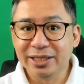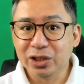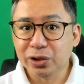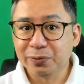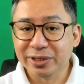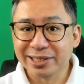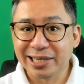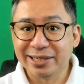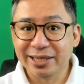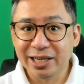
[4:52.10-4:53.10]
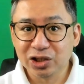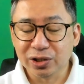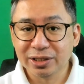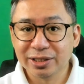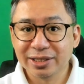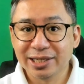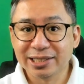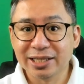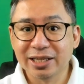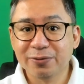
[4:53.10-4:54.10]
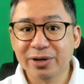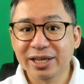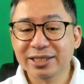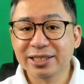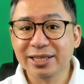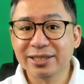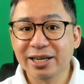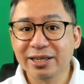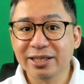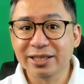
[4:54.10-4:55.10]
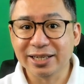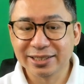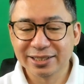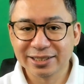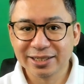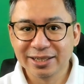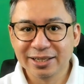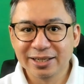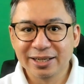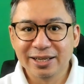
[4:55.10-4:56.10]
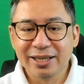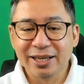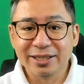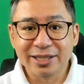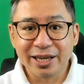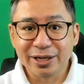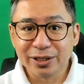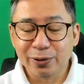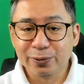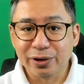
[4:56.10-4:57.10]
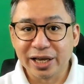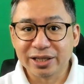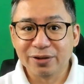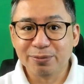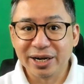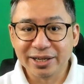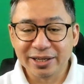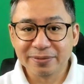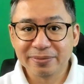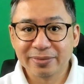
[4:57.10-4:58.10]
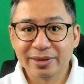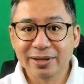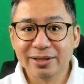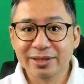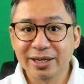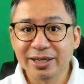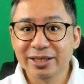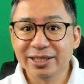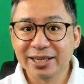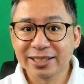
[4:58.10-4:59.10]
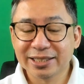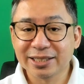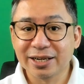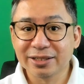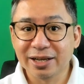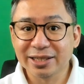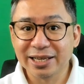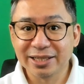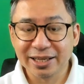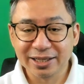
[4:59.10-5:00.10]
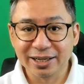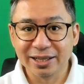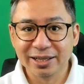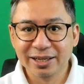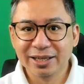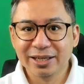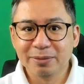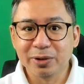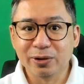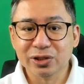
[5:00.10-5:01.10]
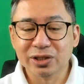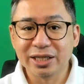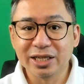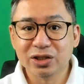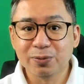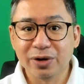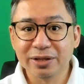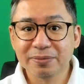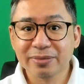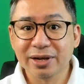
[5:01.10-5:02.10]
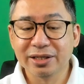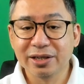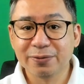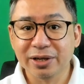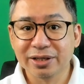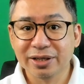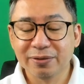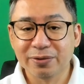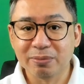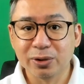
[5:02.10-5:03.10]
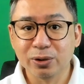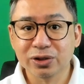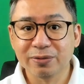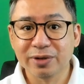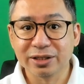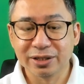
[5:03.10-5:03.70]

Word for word: The reason for the segregation is the difference in their interests. In the area of collective bargaining, their interests are not identical because the needs of one are different from those of the